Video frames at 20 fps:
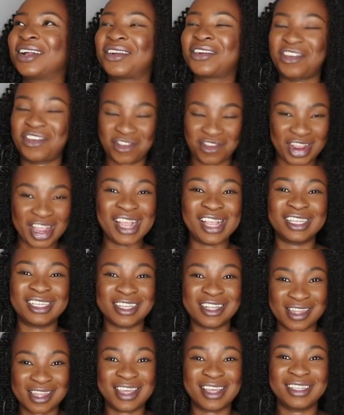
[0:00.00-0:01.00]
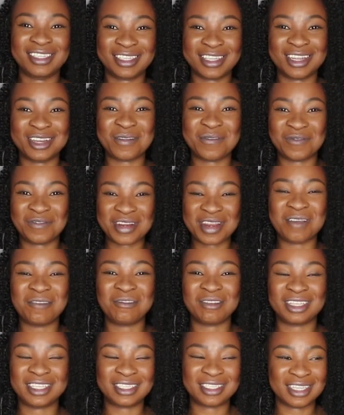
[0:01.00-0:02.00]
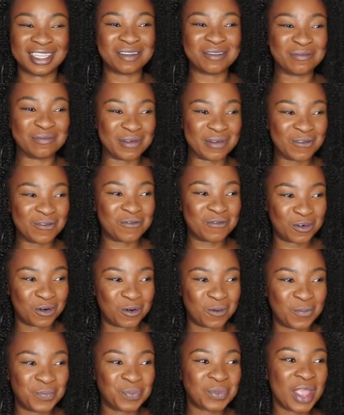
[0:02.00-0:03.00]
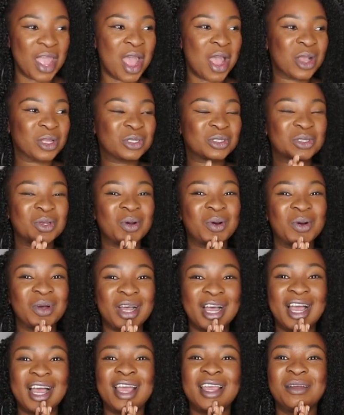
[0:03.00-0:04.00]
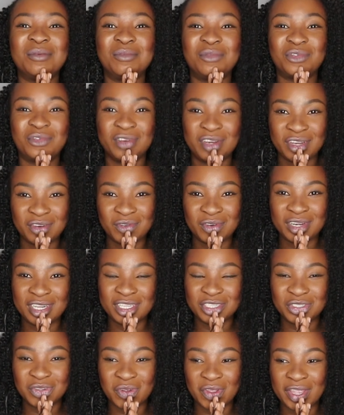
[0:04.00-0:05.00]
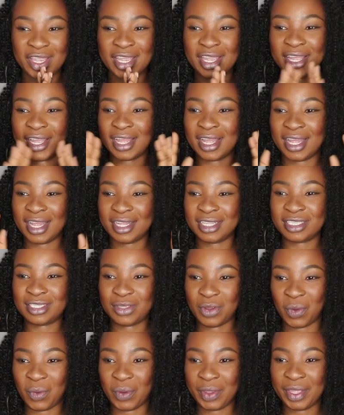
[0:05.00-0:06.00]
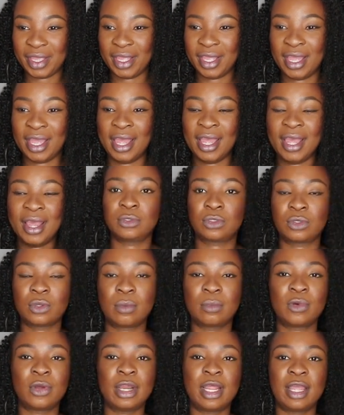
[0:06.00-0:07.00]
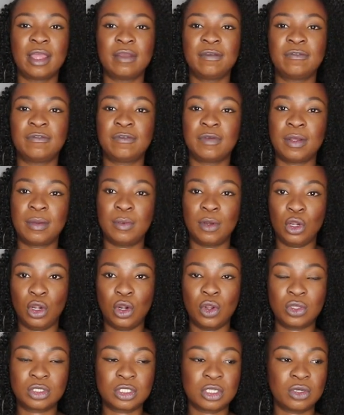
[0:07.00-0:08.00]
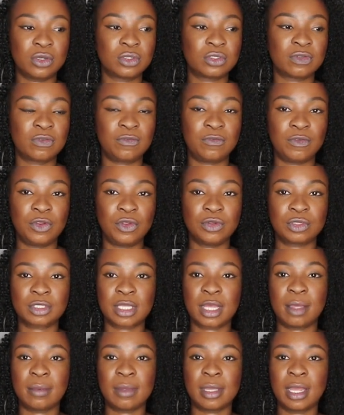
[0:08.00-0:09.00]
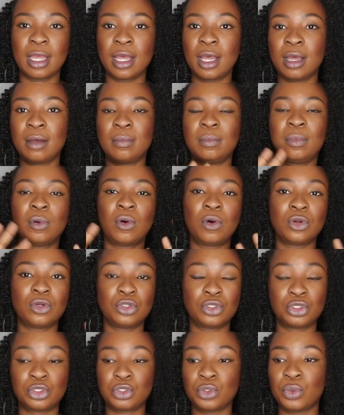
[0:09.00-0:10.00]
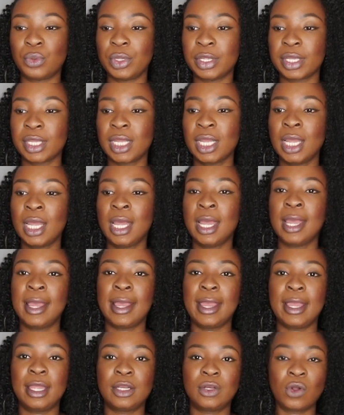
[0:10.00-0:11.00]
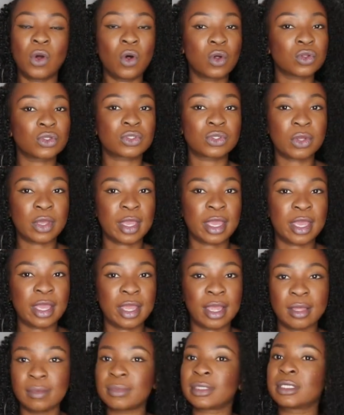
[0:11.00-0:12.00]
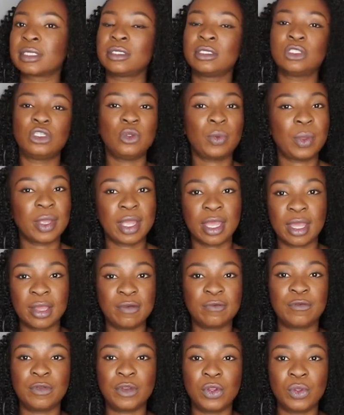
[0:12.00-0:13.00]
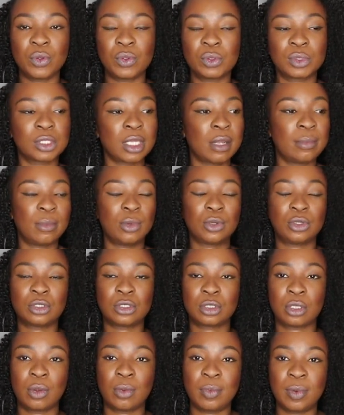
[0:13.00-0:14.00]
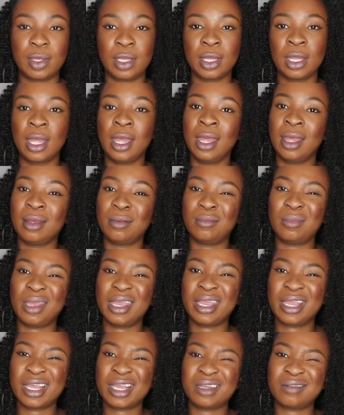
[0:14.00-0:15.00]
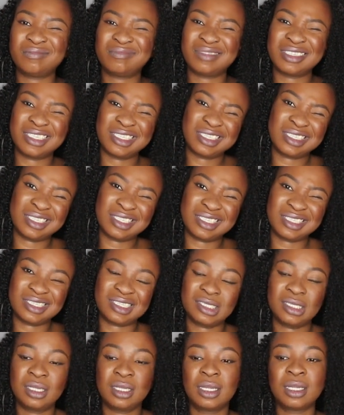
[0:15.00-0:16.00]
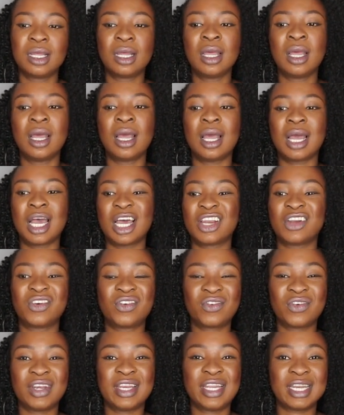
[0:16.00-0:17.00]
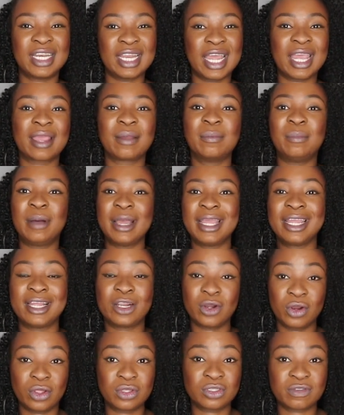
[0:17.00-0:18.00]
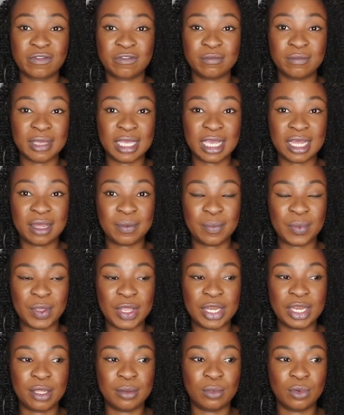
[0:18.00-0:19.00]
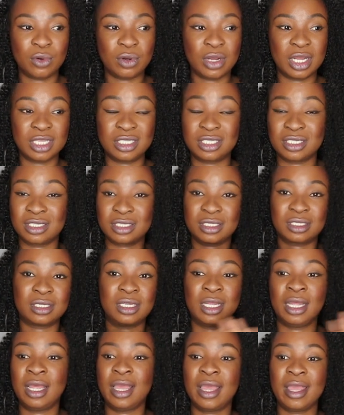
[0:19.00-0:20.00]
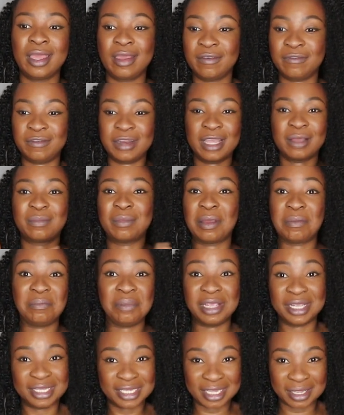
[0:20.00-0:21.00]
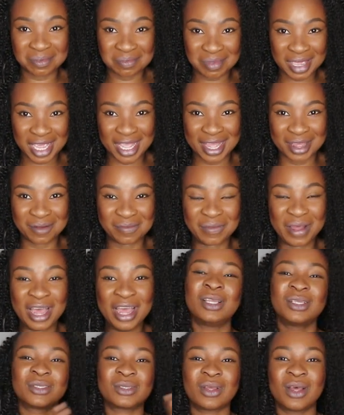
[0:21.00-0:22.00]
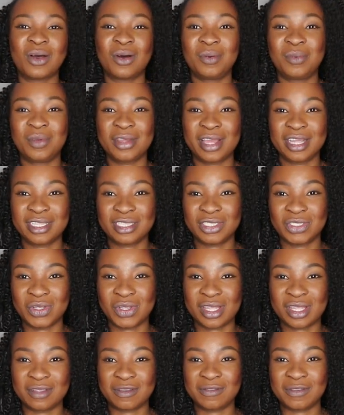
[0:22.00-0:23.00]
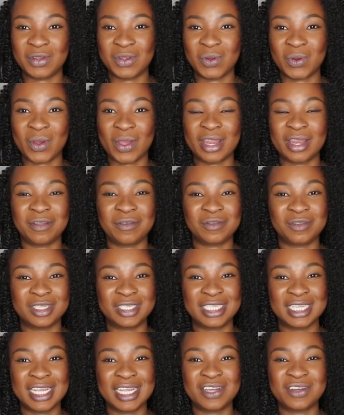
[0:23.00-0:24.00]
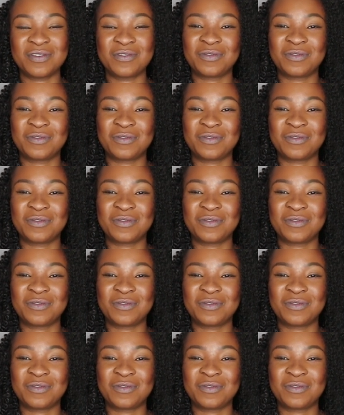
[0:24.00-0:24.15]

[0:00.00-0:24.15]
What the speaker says: crazy things that you've never seen before. So I am really really enjoying sewing. So I'm gonna have lots and lots of videos coming up on sewing. And also, hey, I'm still doing hair videos. I'm not stopping. Makeup, I don't really like buying lots of makeup anymore. I just have like my basic makeup. So I hope you guys enjoyed this video. And if you did,